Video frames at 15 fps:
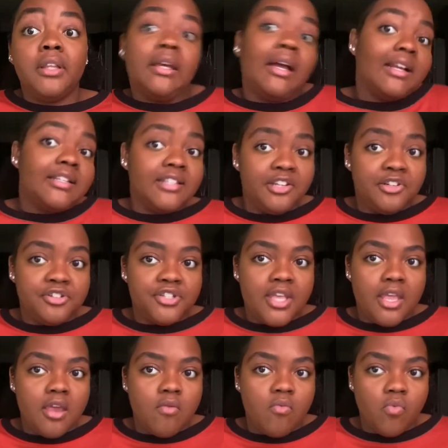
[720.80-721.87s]
got to
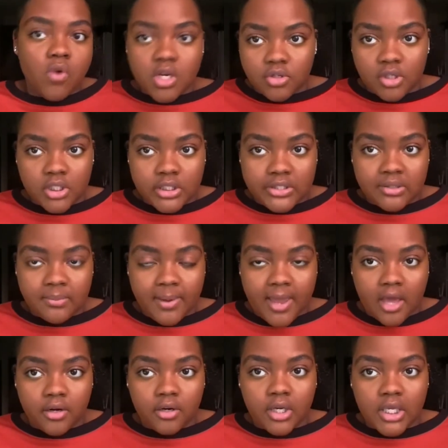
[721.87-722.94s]
understand what translucent
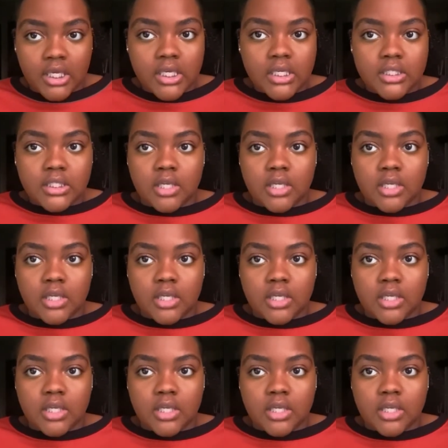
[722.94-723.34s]
powder is